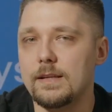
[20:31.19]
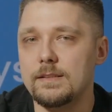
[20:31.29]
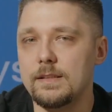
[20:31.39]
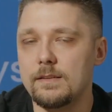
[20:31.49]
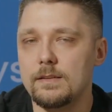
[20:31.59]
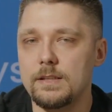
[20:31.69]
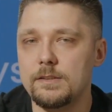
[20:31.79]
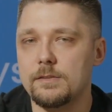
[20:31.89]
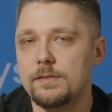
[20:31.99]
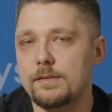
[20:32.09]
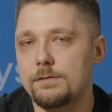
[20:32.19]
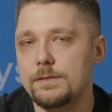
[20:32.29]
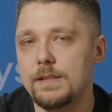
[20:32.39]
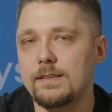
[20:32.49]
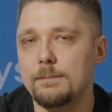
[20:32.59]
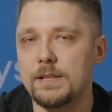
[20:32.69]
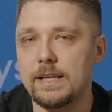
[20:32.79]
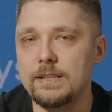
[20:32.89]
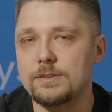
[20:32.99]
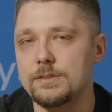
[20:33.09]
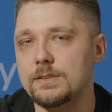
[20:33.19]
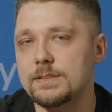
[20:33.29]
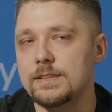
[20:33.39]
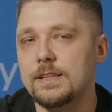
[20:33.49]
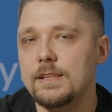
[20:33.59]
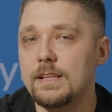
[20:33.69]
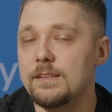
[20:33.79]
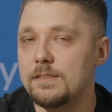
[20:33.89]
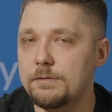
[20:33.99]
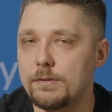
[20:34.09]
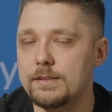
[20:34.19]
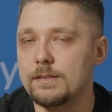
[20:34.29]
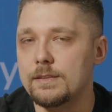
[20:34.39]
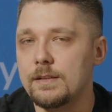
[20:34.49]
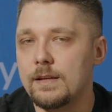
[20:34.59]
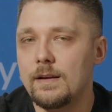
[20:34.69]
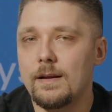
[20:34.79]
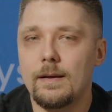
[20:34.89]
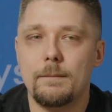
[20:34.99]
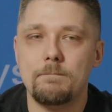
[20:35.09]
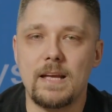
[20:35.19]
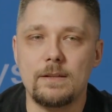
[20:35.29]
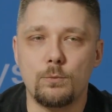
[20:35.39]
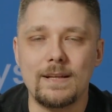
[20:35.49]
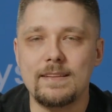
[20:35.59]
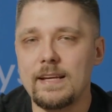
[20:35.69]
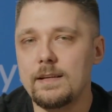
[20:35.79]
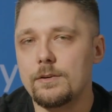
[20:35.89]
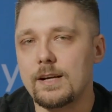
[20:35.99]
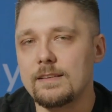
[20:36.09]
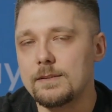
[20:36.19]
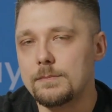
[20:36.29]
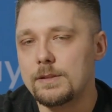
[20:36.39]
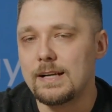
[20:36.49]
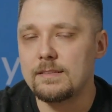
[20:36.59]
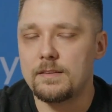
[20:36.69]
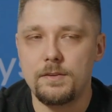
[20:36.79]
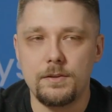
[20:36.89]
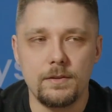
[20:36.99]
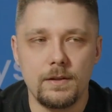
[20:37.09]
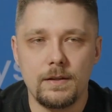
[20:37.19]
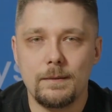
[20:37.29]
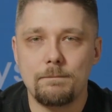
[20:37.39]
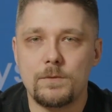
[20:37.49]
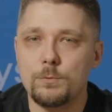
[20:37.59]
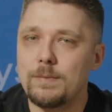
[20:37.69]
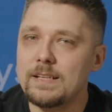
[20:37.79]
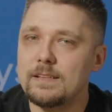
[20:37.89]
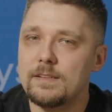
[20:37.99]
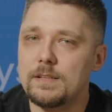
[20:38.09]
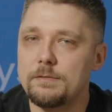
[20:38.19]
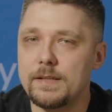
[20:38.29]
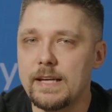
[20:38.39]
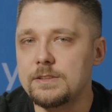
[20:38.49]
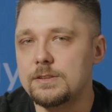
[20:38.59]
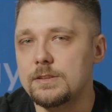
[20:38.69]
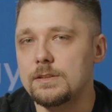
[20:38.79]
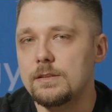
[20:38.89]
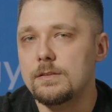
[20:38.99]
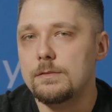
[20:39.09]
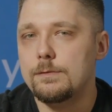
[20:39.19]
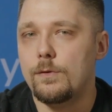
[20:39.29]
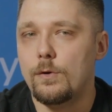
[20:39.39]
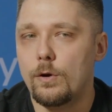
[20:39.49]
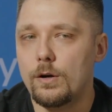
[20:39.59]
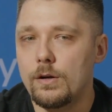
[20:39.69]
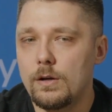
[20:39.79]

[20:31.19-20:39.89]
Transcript: And each of these applications is different. And one day your customer asks you to make a certification for